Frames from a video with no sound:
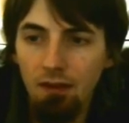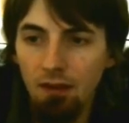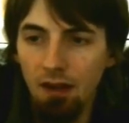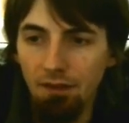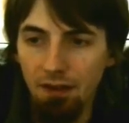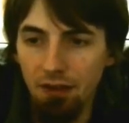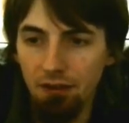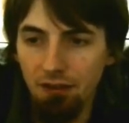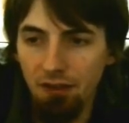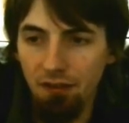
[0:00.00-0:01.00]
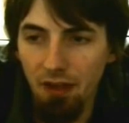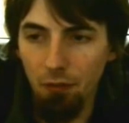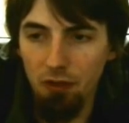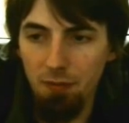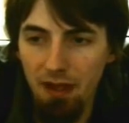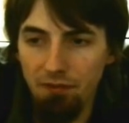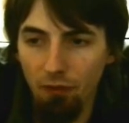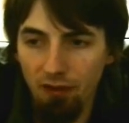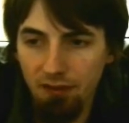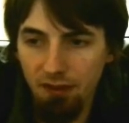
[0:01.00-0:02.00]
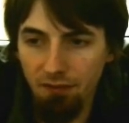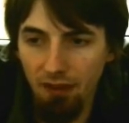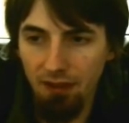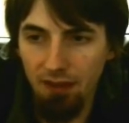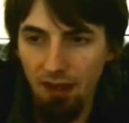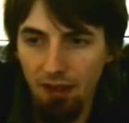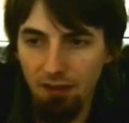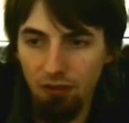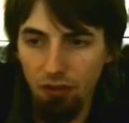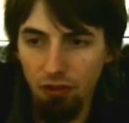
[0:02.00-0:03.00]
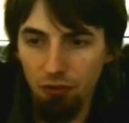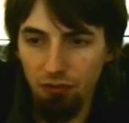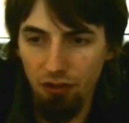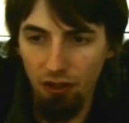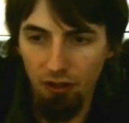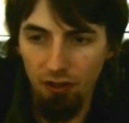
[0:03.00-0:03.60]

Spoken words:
and then here's the thing where you pay for it and stuff like that. You can use your card,